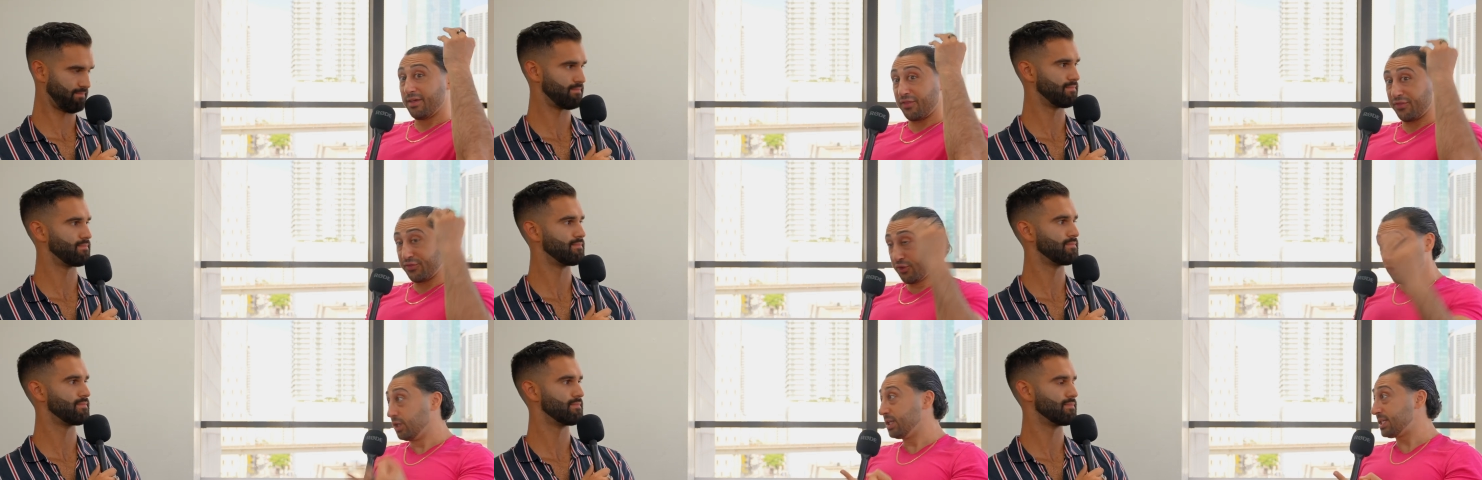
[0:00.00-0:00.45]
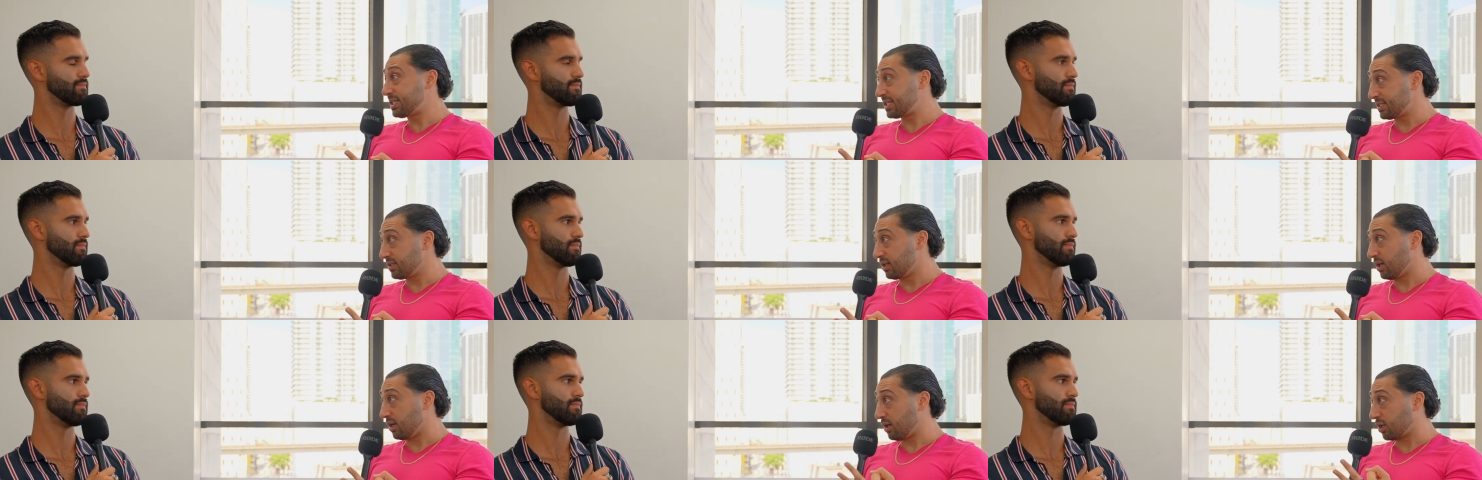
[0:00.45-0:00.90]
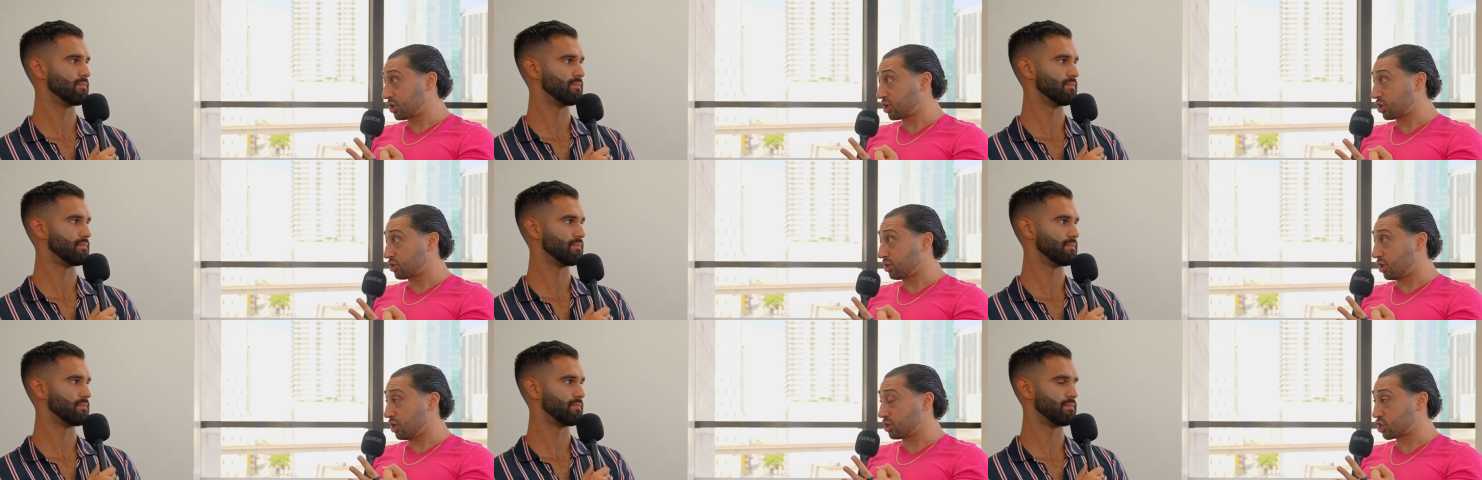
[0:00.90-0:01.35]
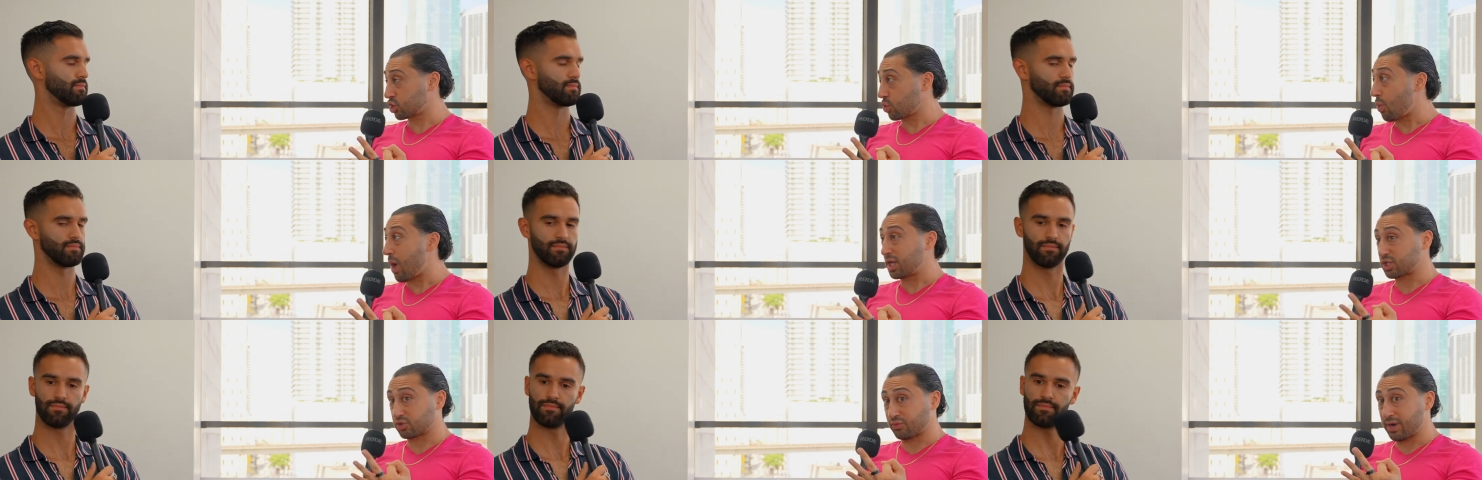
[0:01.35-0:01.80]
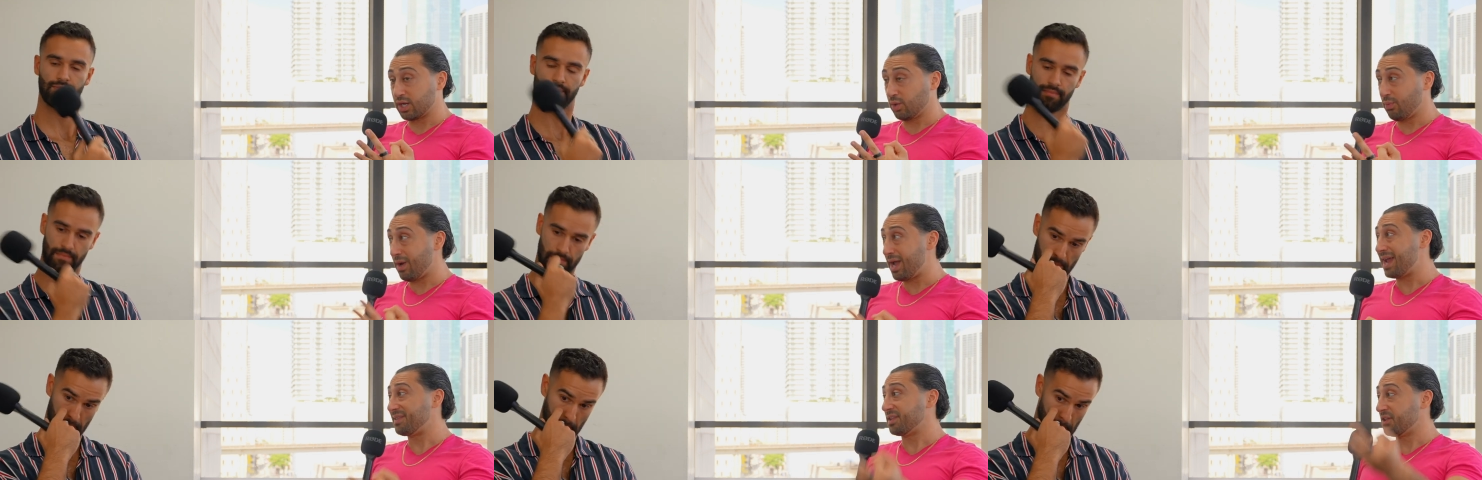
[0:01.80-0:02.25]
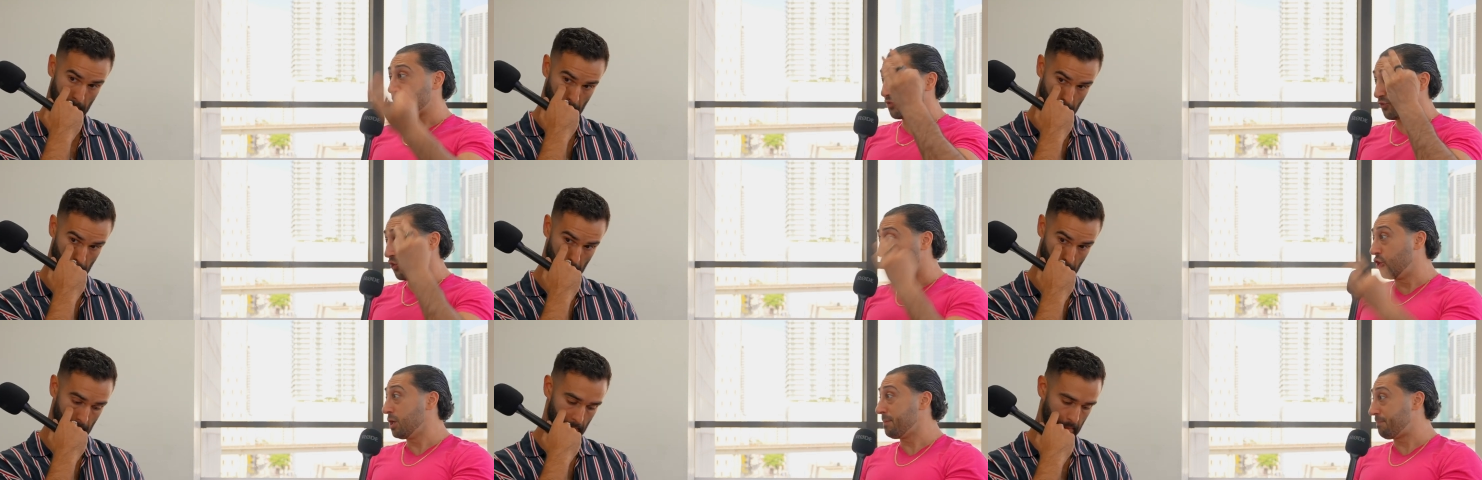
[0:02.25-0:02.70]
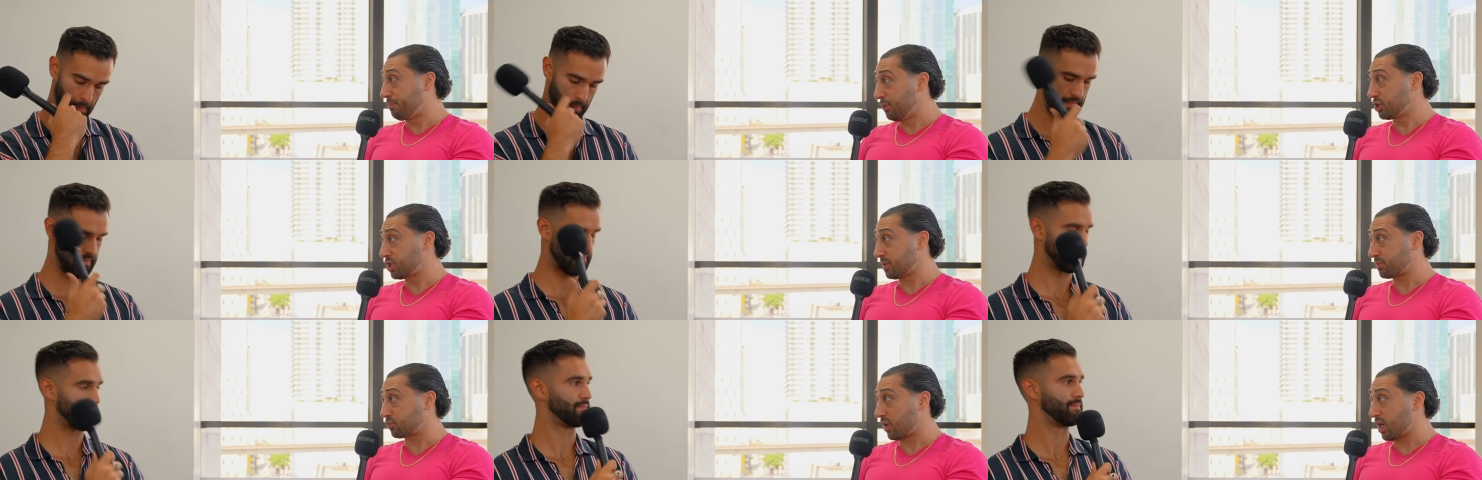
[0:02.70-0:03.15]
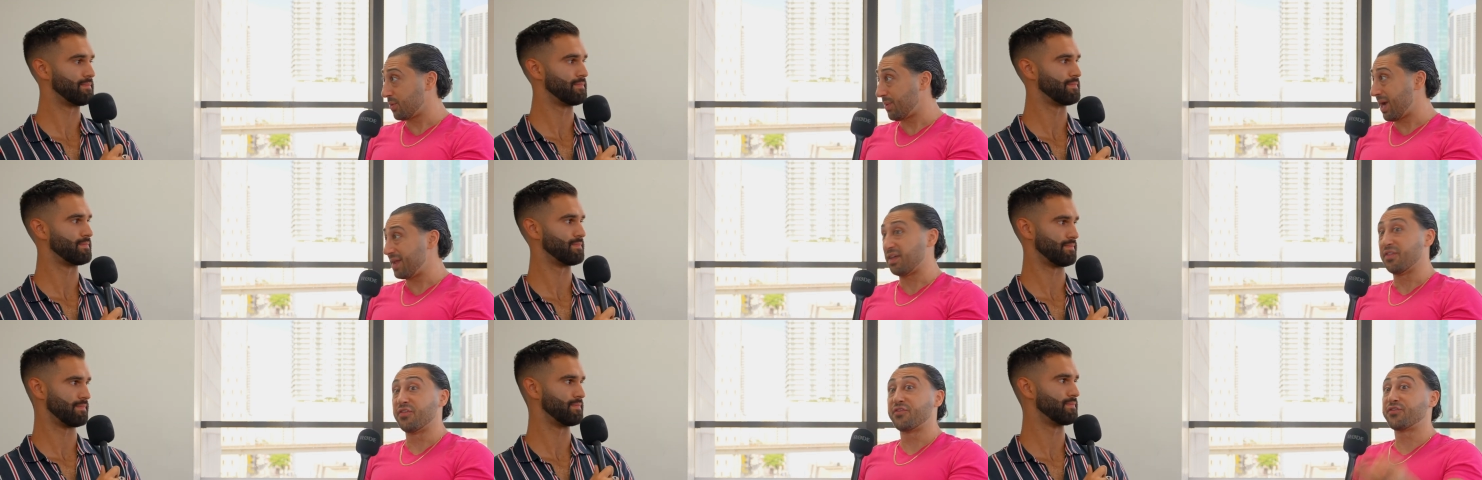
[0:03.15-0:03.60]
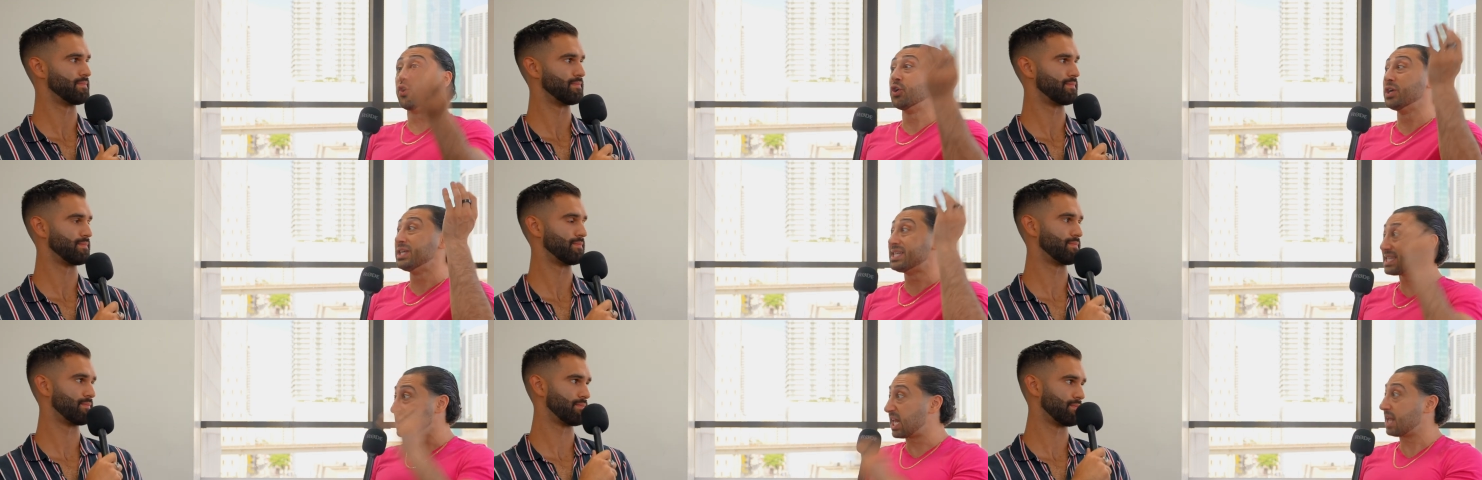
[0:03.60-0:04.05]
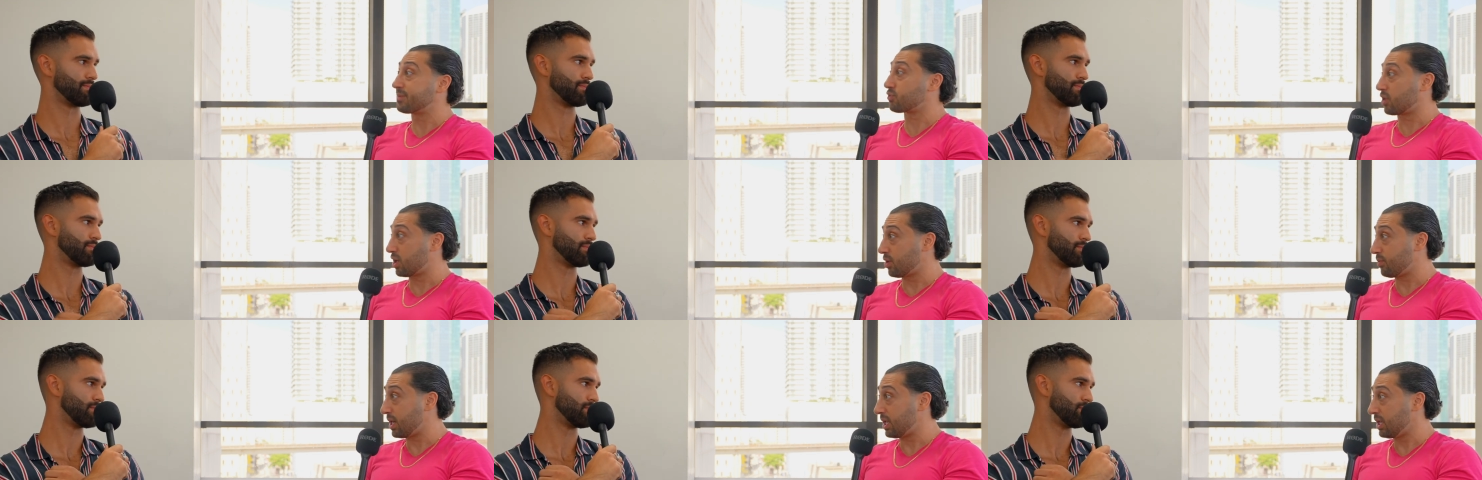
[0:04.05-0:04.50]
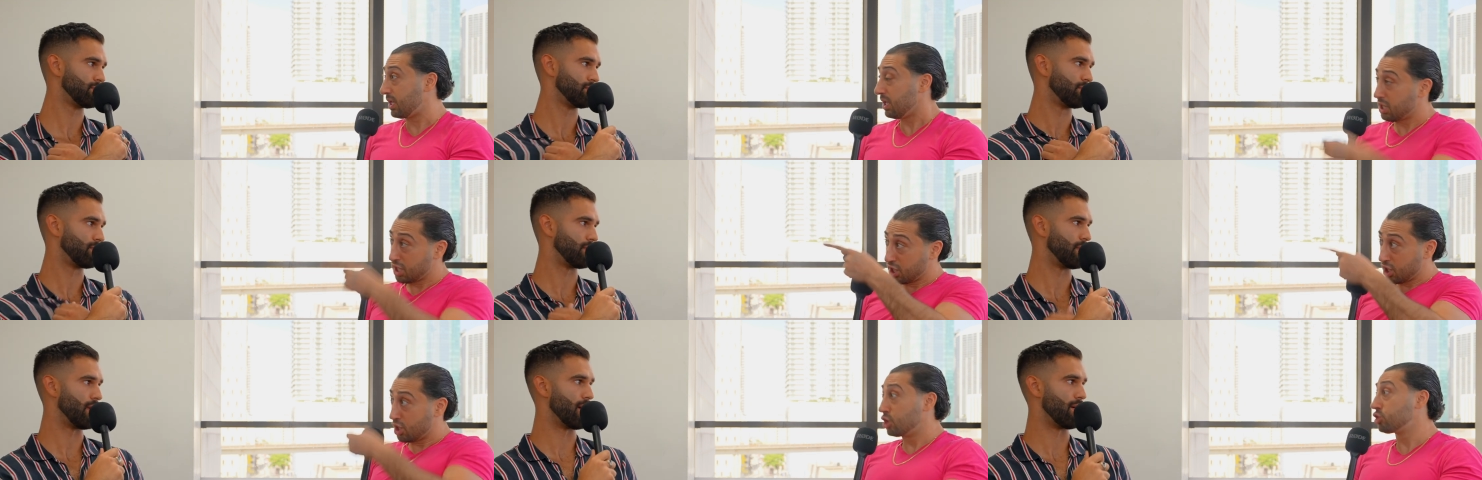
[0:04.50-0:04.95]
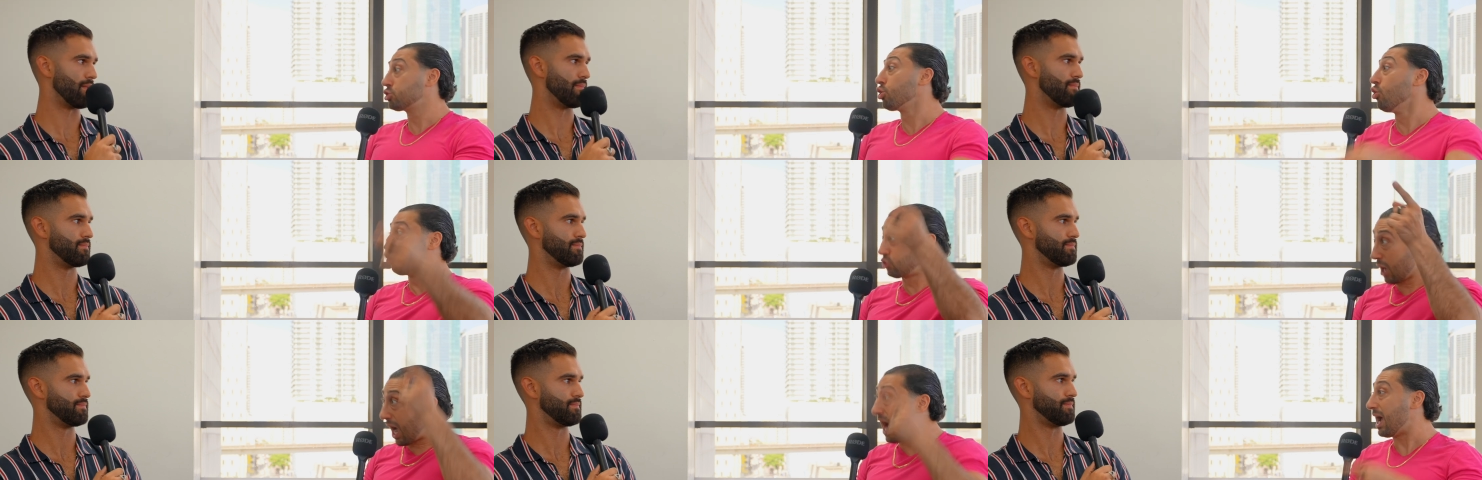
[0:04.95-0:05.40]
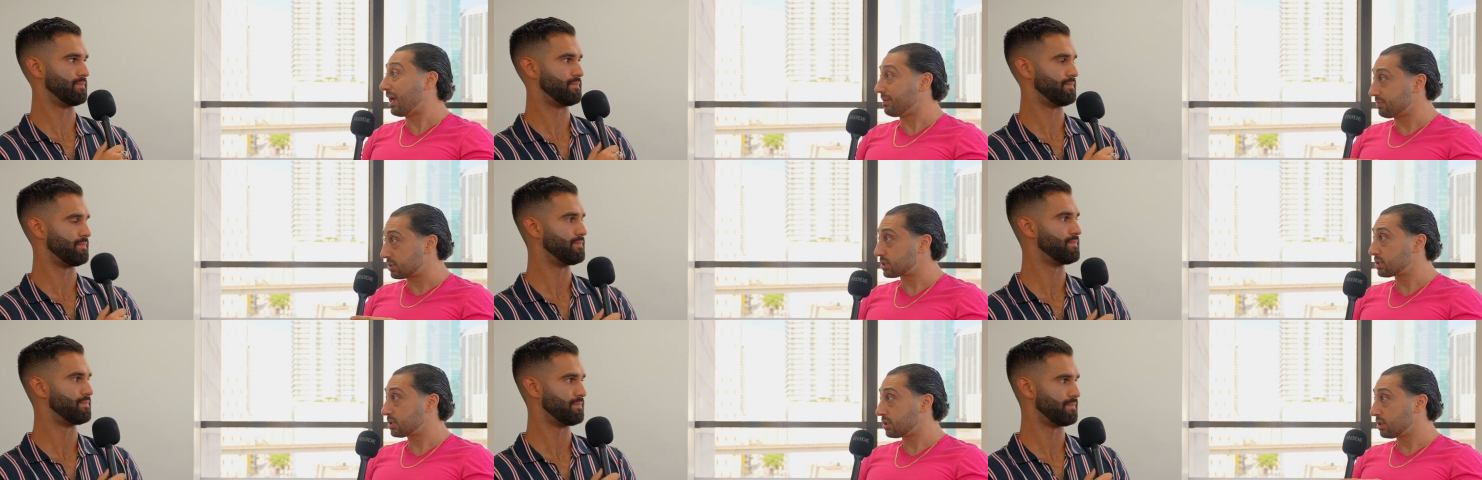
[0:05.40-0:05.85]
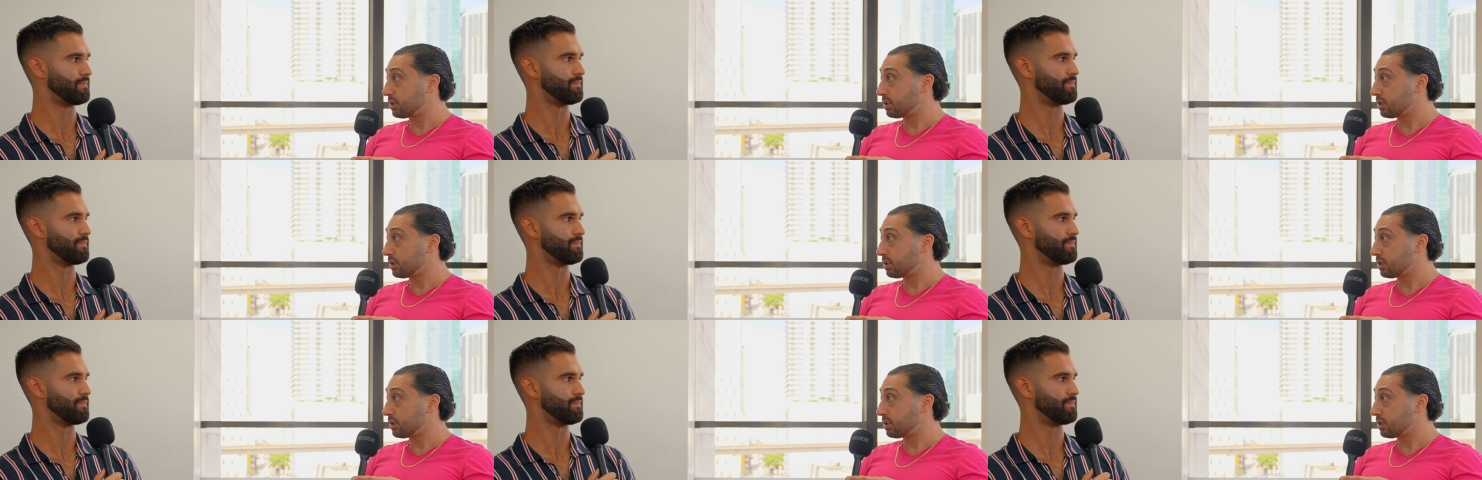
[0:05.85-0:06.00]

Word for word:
Speaker 1: 30 uh, uh, squats right away, and then 30 push-ups right away, and then 30 sit-ups right away. Yeah. Two times